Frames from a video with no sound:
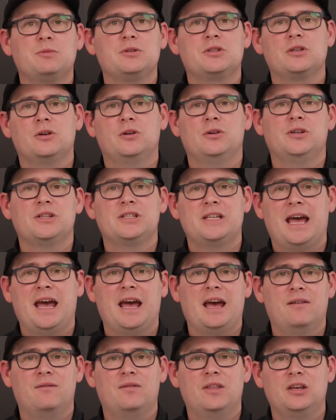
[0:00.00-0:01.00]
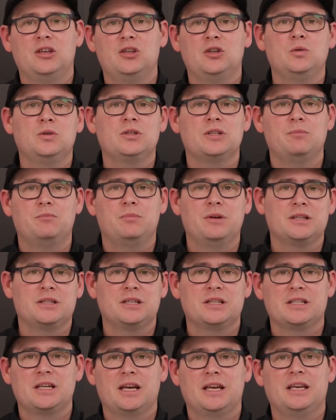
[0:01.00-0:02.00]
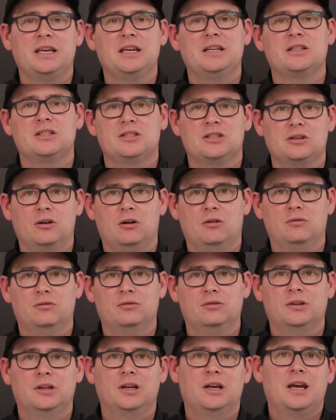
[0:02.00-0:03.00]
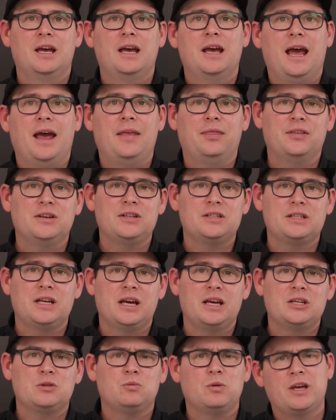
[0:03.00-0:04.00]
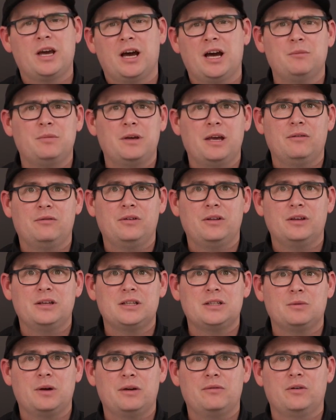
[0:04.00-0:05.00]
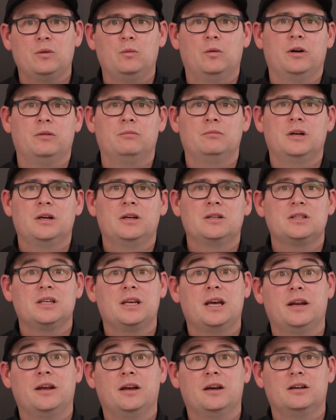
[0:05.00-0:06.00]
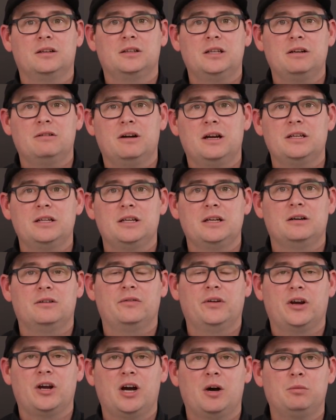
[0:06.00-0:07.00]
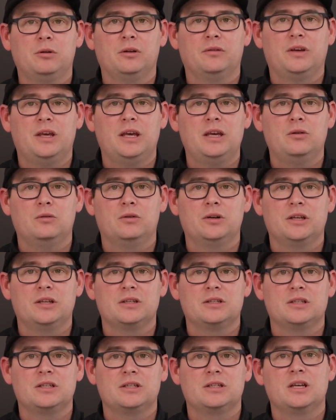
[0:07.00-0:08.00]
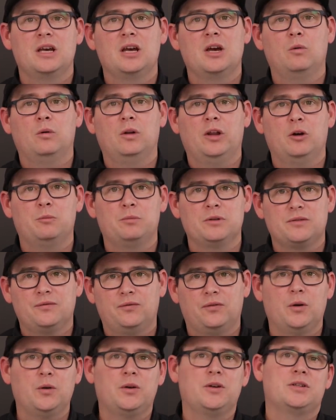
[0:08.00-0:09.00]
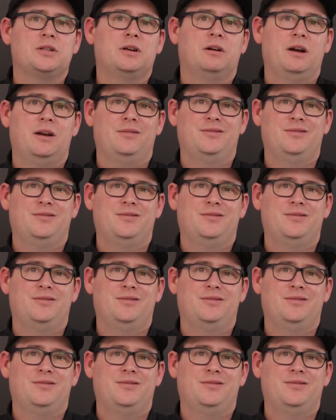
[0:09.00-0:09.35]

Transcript: personas have that you as a business are here to solve? At this stage, we can't be everything to everyone, so getting a clear idea of a couple of key audiences will help us focus our